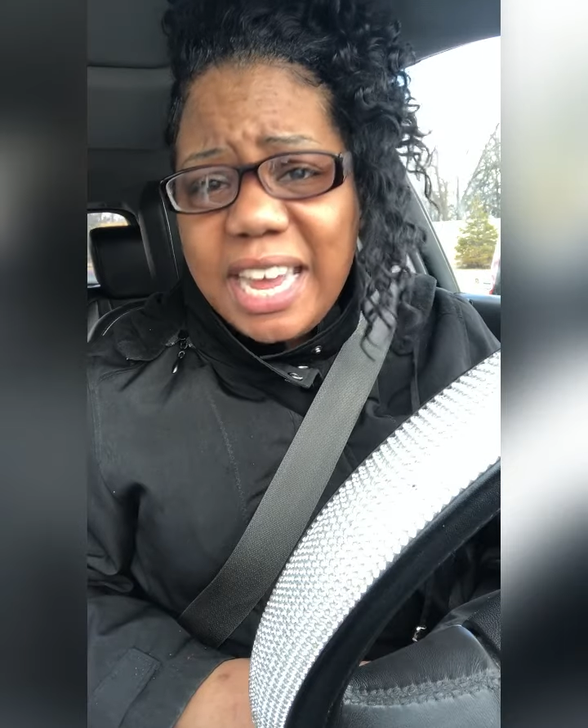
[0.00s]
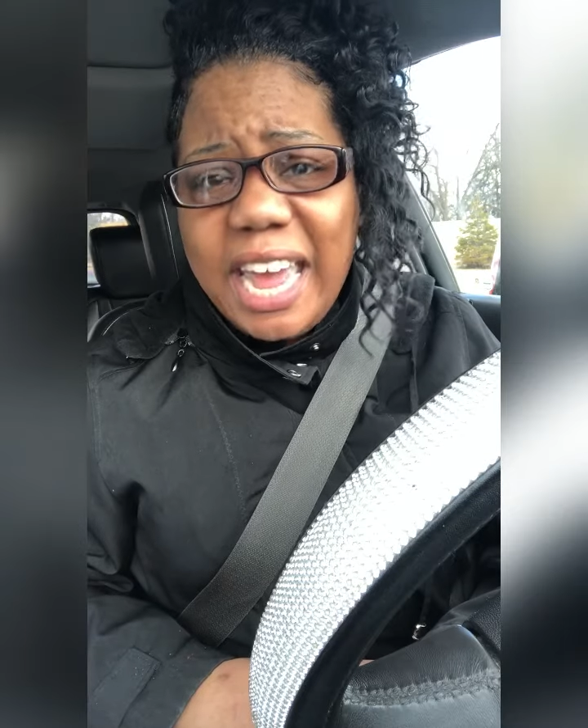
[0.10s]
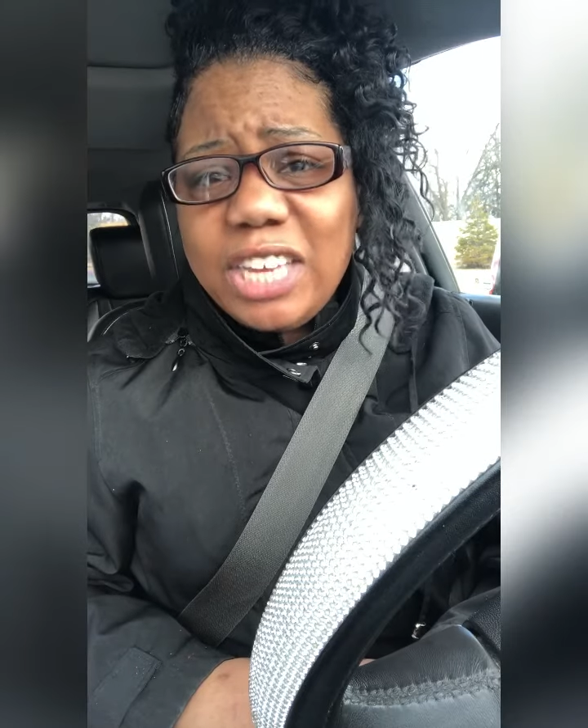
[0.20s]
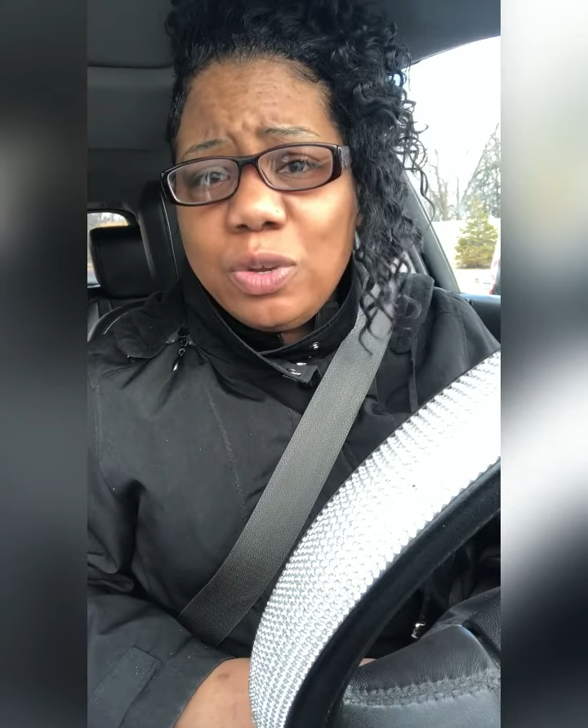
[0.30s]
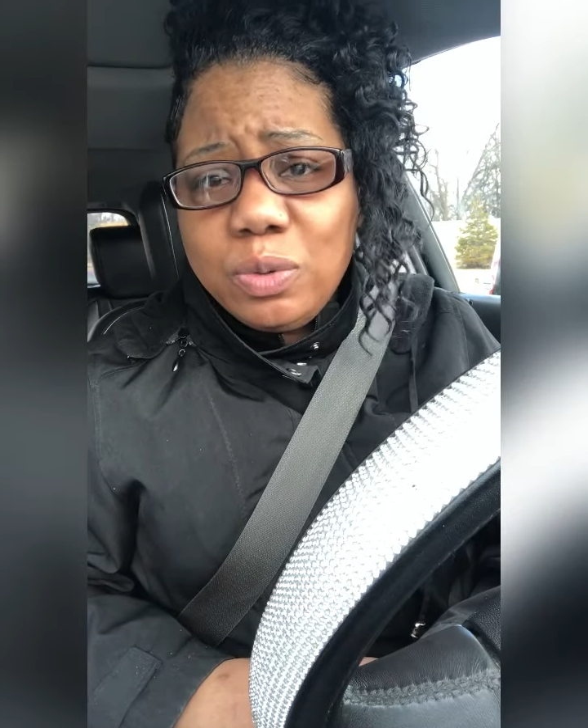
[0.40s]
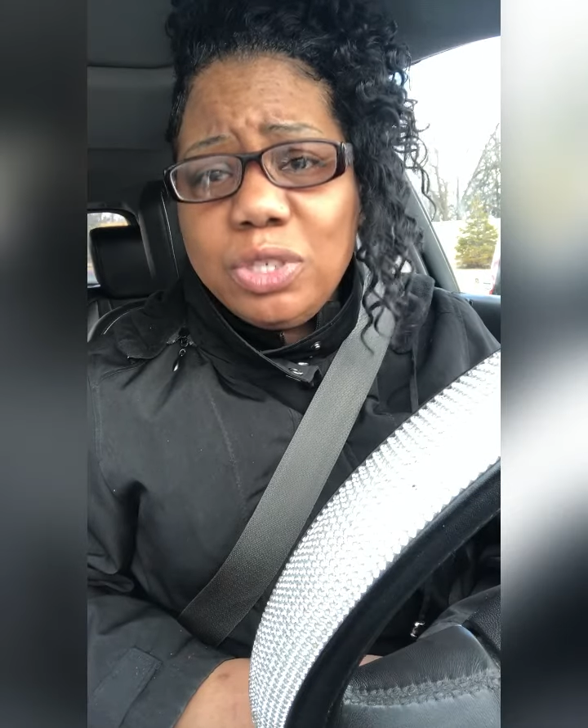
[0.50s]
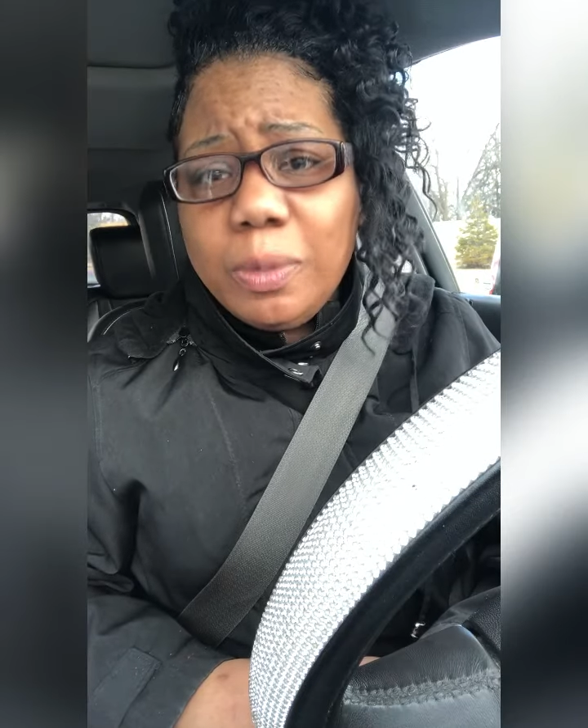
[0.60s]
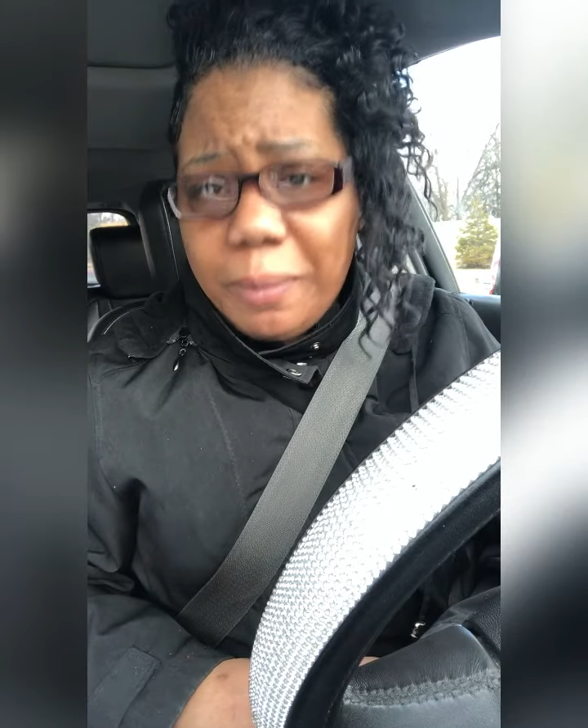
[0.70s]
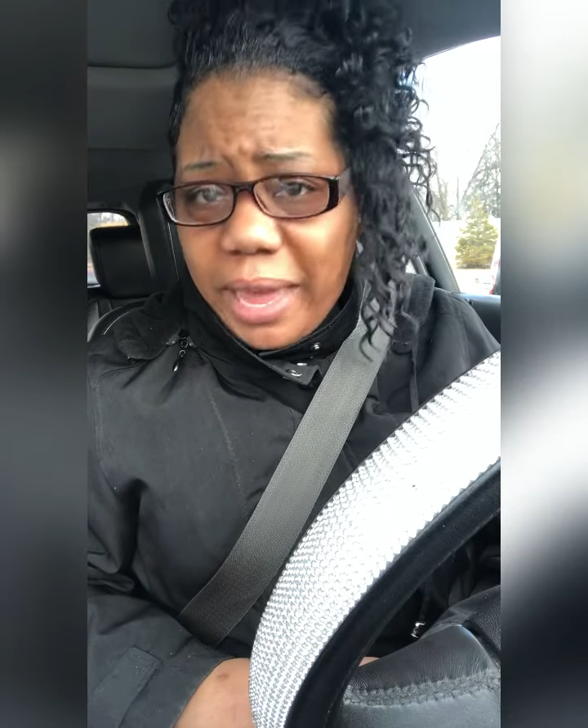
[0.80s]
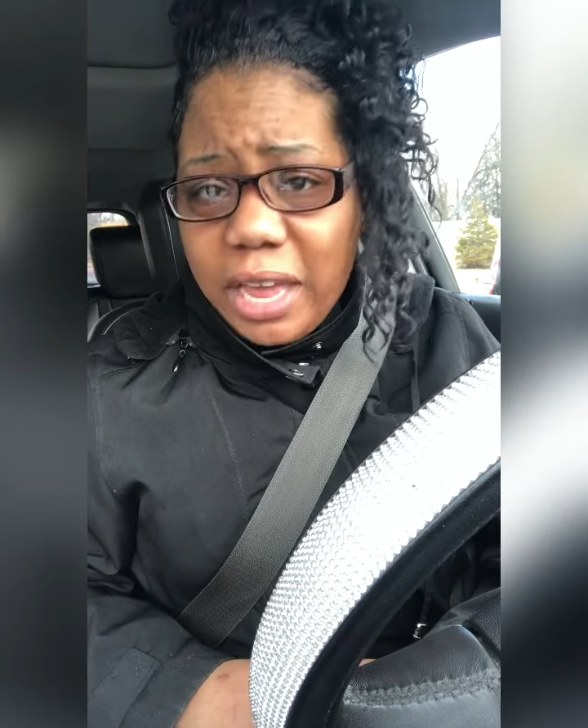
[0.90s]
and you,
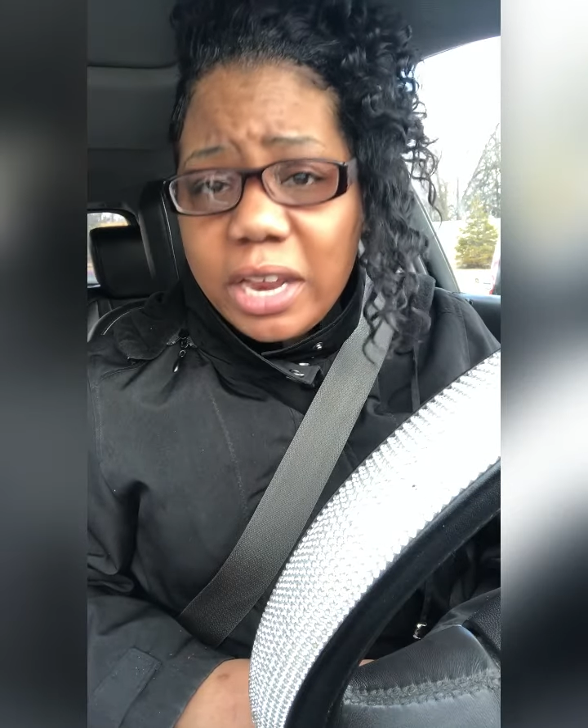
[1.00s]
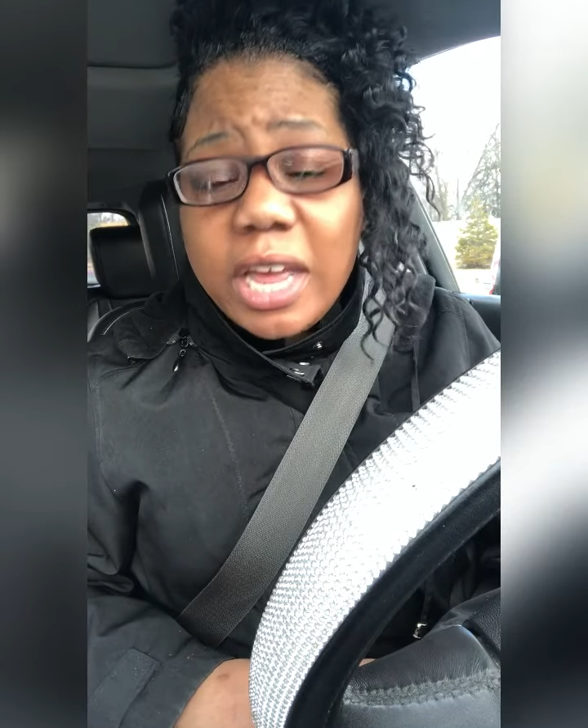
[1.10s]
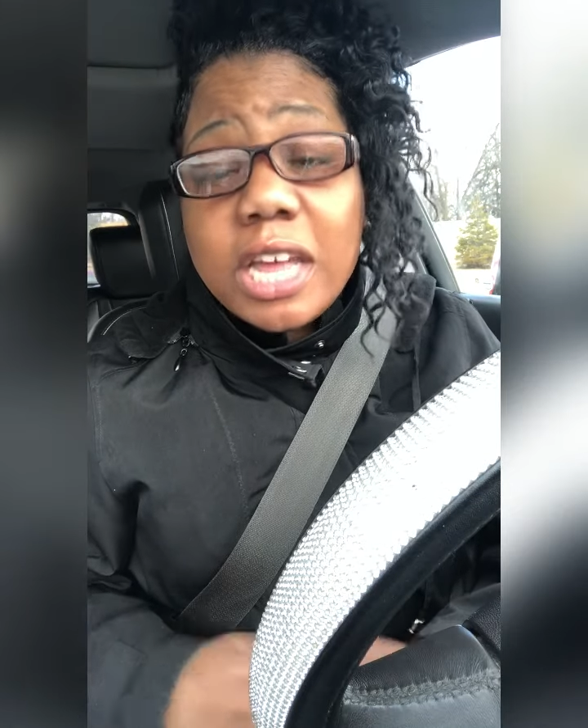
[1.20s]
man,